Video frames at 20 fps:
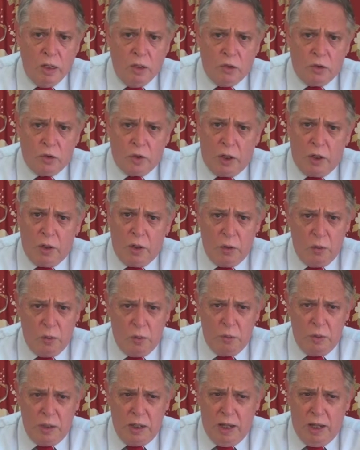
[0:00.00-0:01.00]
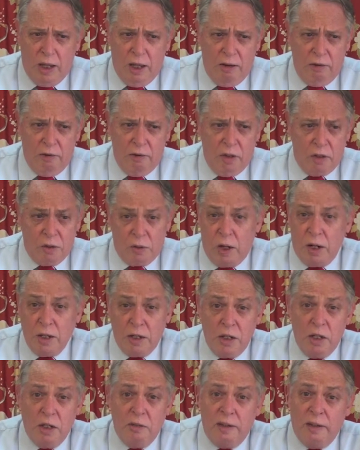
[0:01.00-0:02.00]
So we have a
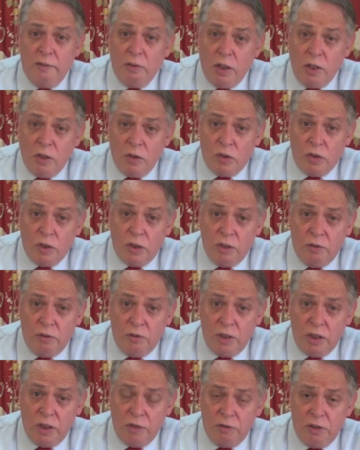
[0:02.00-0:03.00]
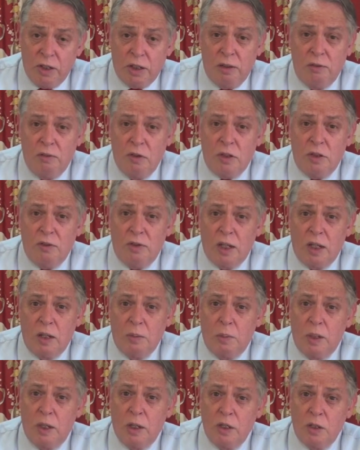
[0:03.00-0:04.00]
great deal of evidence for the effectiveness of
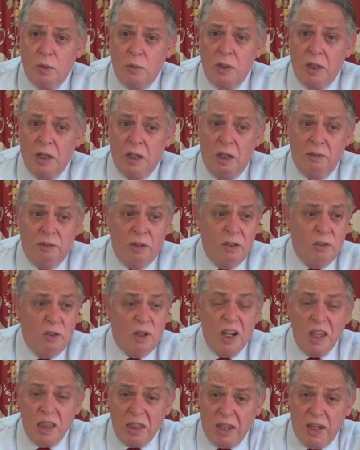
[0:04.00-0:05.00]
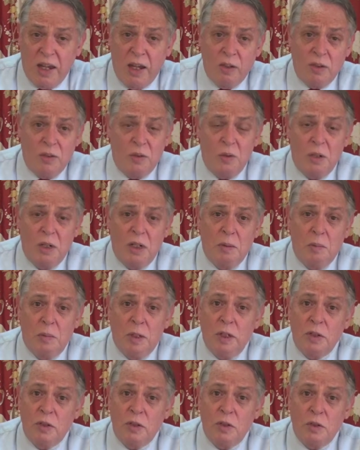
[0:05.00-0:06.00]
acupuncture. We now have over 8,000
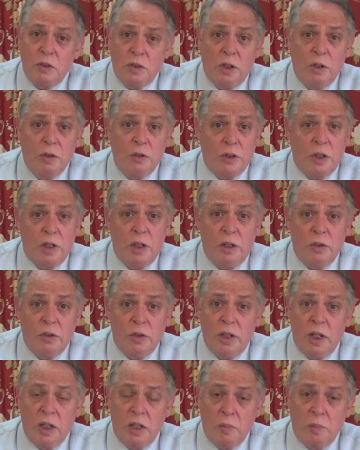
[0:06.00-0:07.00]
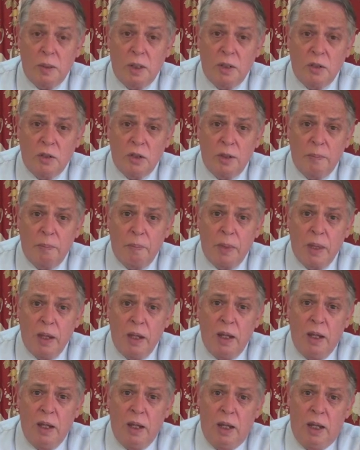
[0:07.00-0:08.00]
randomized controlled trials on acupuncture.
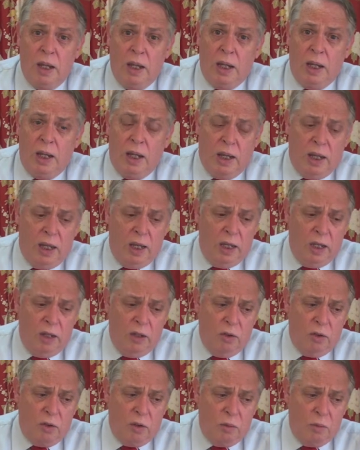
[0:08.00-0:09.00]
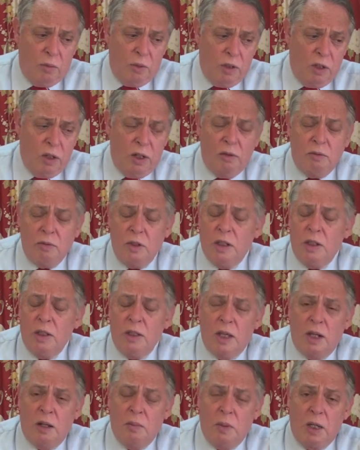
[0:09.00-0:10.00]
And we don't have nearly
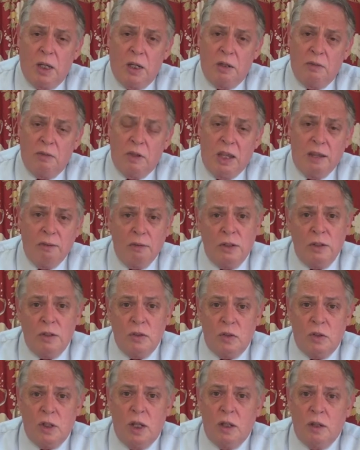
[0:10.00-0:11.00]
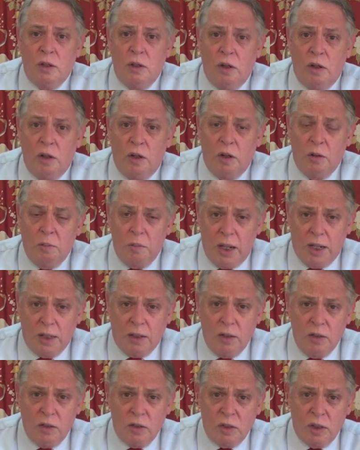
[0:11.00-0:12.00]
that amount of evidence yet on
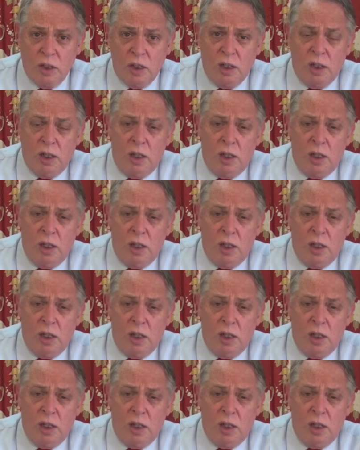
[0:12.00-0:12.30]
magnets.